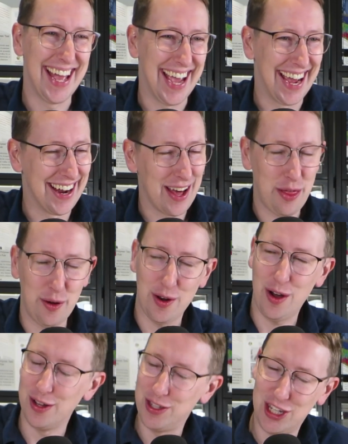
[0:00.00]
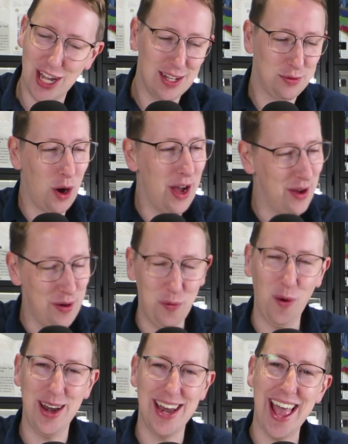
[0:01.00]
And I thought, oh, geez,
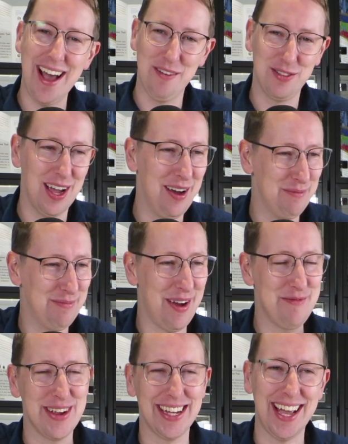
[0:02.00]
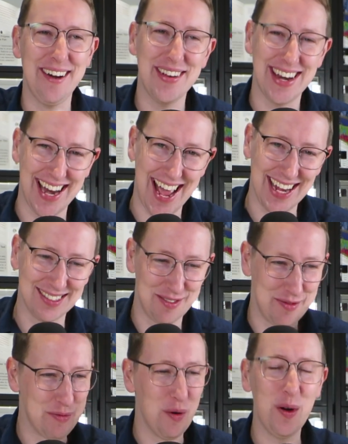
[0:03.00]
what now? I've been covered in ants. We've
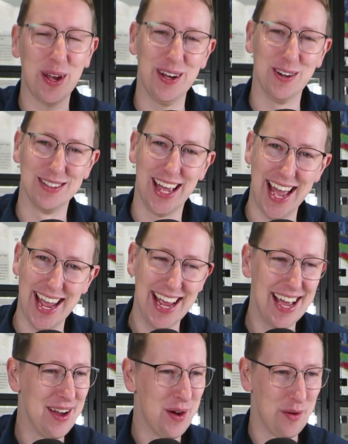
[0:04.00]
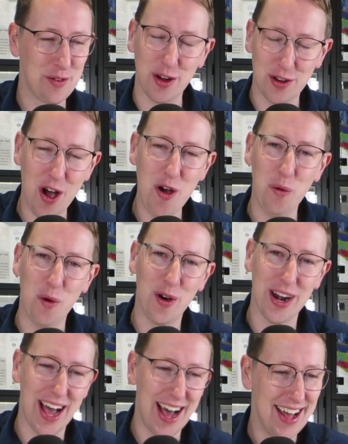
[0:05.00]
been walking all day. We've got no
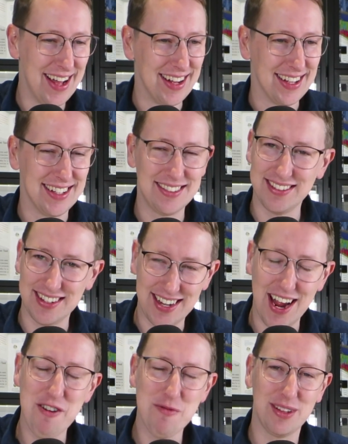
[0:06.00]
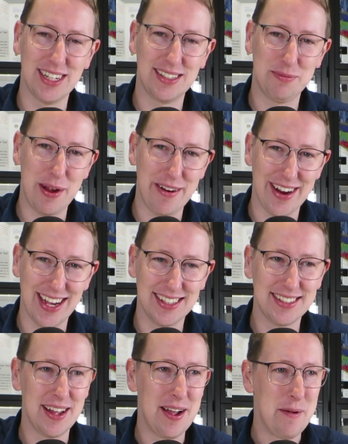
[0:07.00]
water. This is a terrible
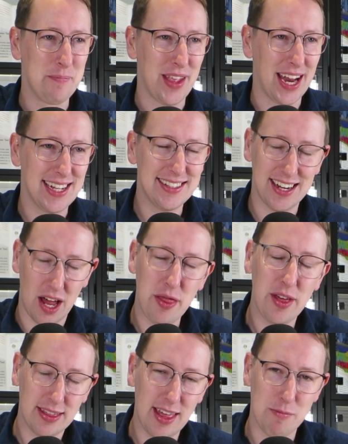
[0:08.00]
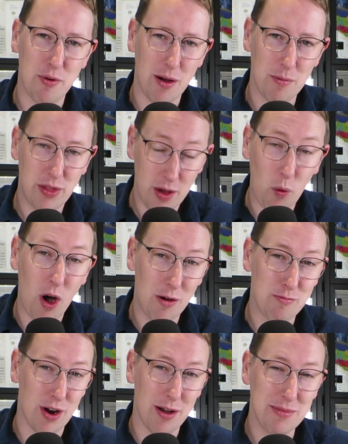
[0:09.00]
experience. And he said, I think they're
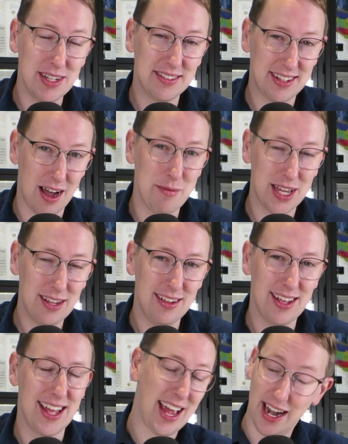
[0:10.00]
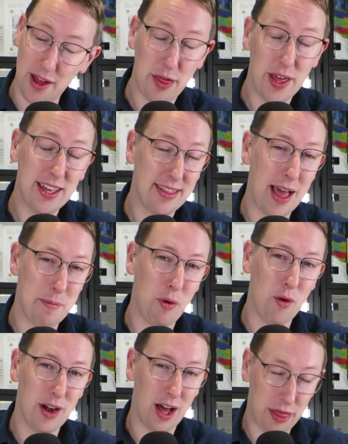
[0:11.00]
wild Brumbies coming. And I think at that
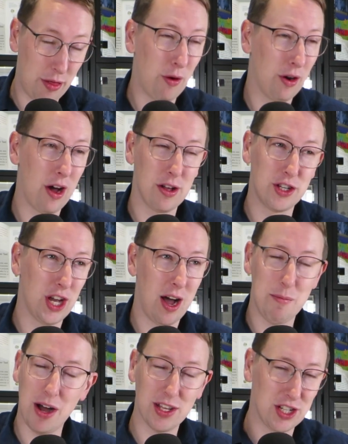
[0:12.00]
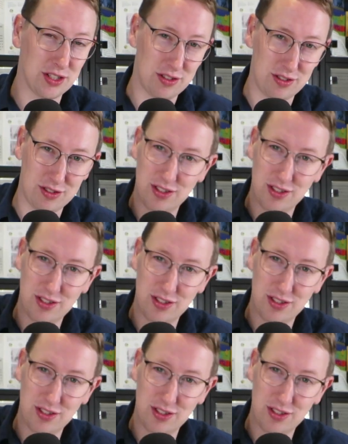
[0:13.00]
point I thought, oh, gee, I might just